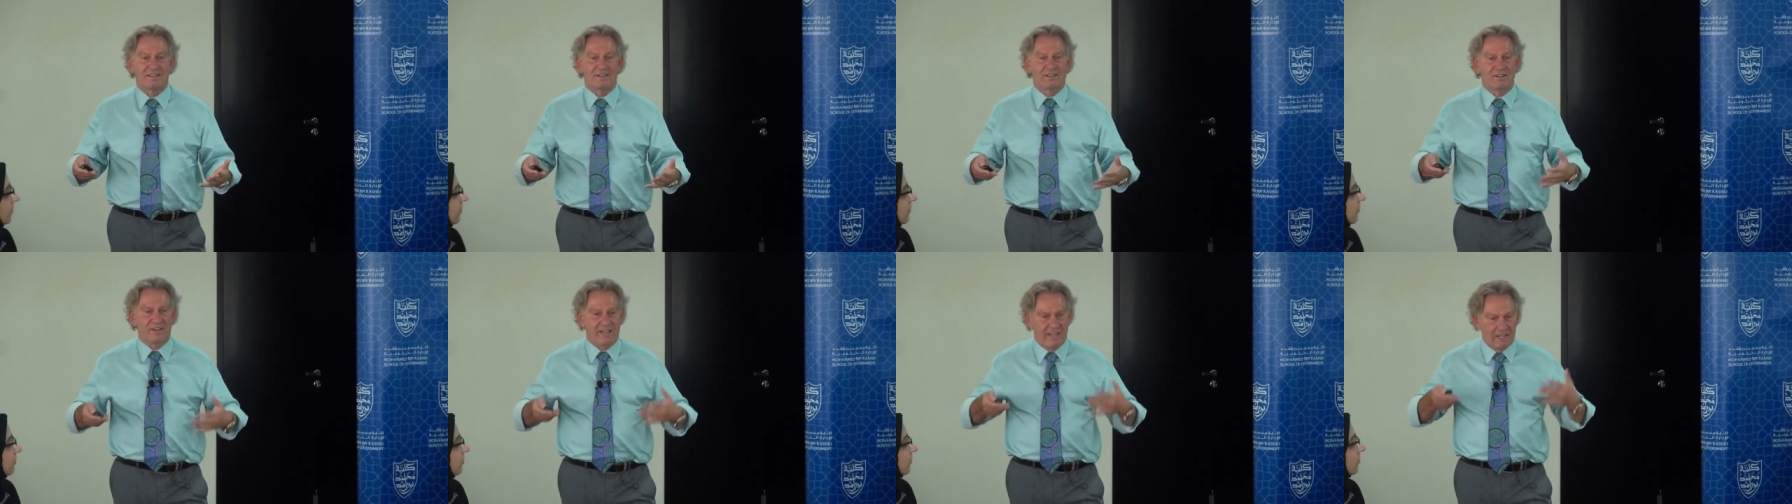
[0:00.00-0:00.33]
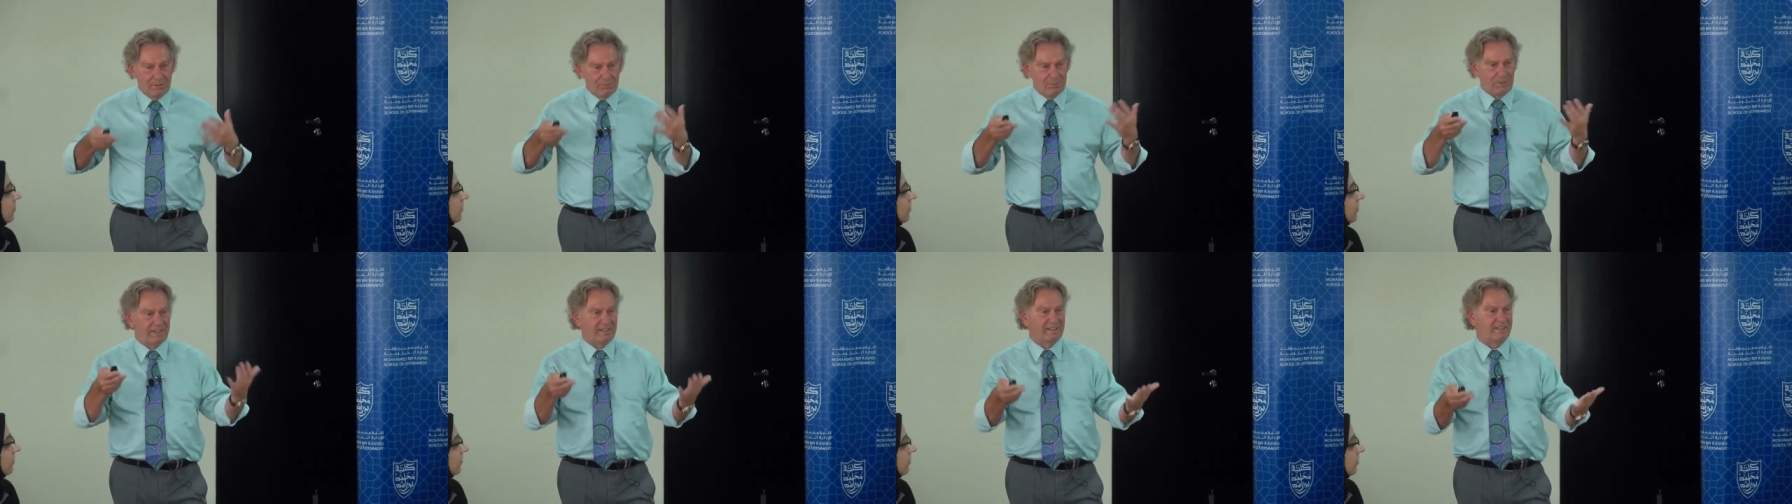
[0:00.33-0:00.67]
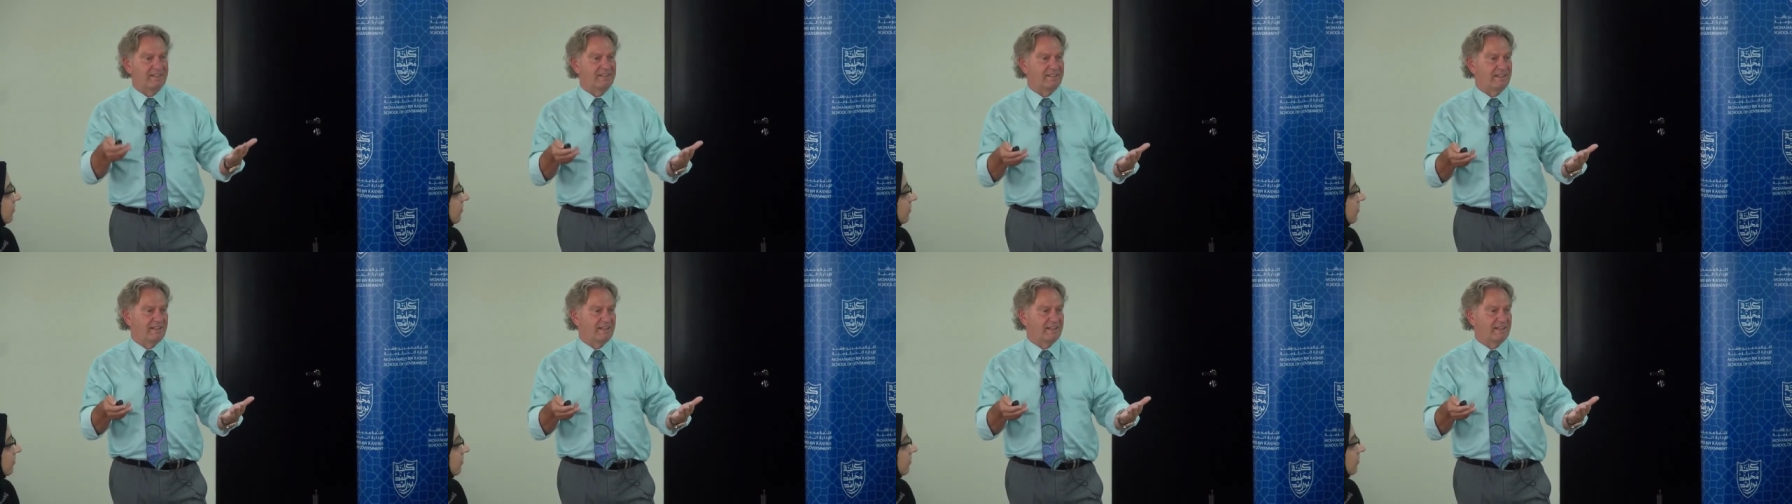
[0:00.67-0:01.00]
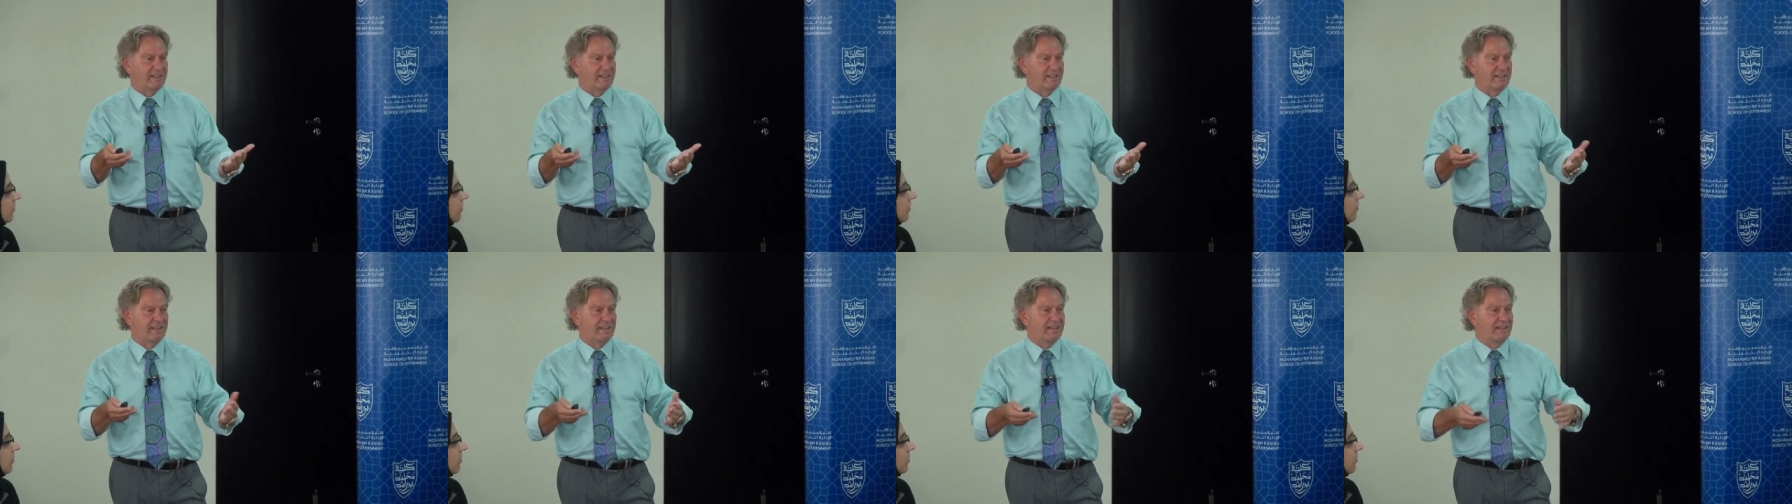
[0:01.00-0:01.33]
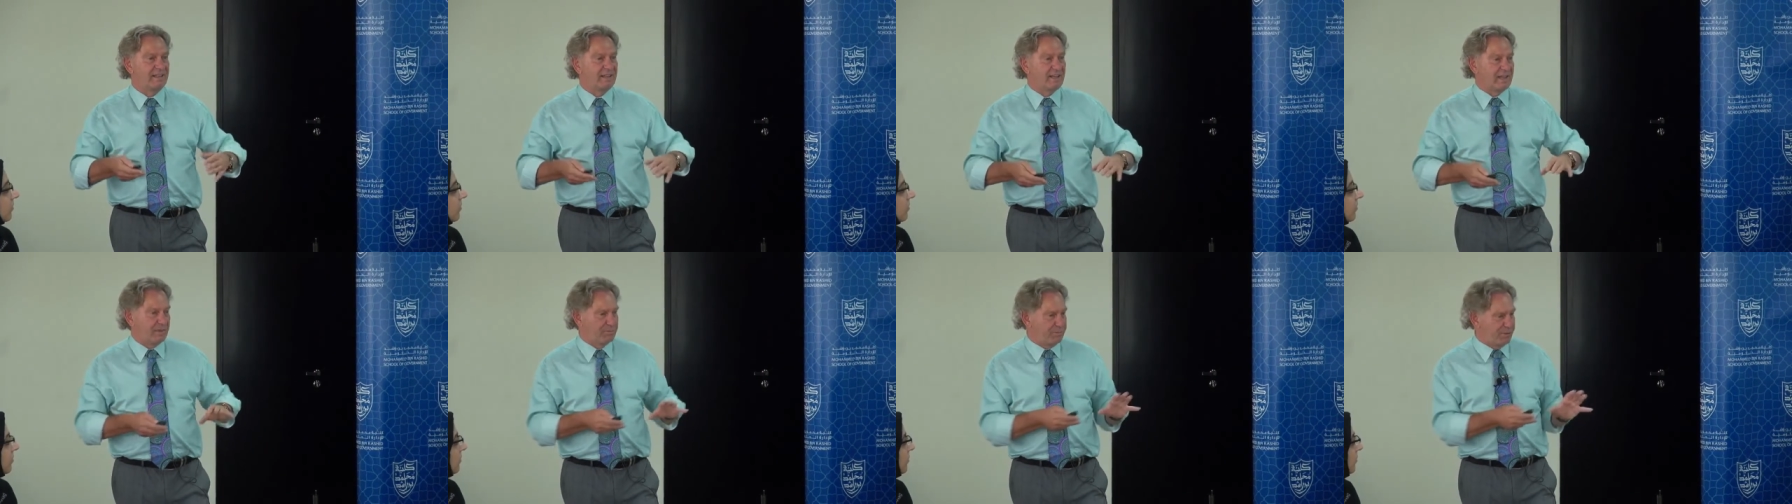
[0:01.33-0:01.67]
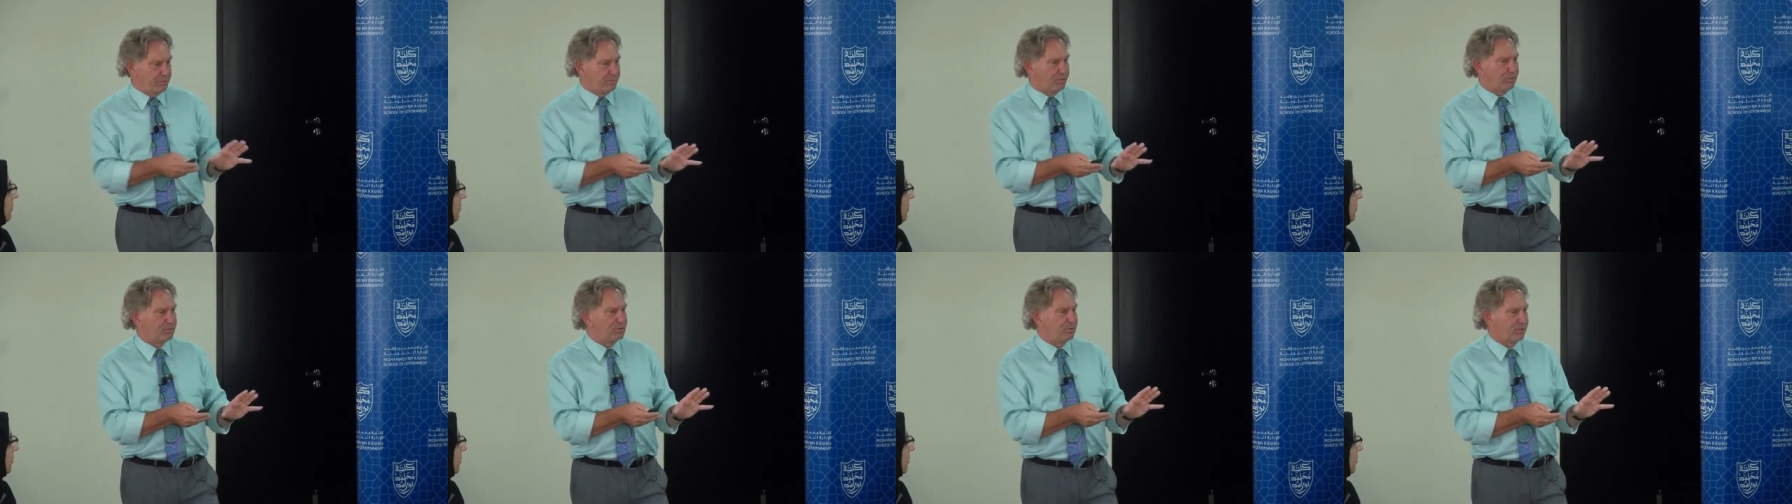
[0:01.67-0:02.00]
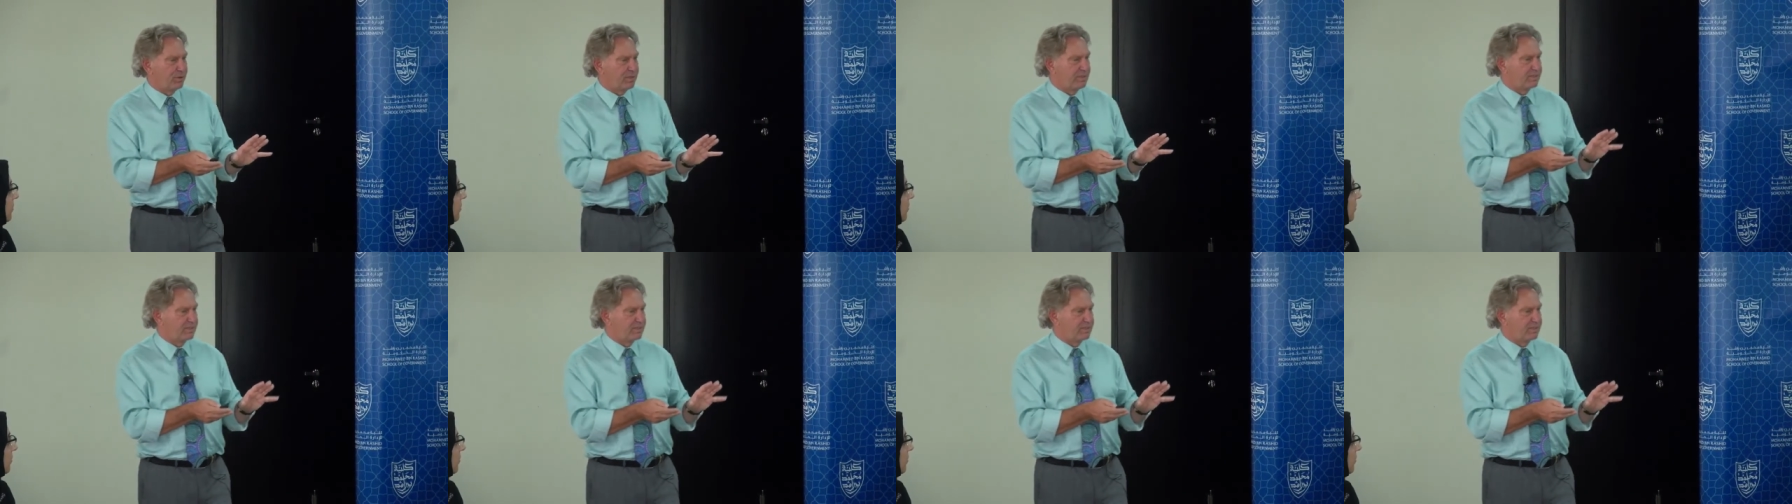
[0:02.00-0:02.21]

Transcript: enabling the data. And people call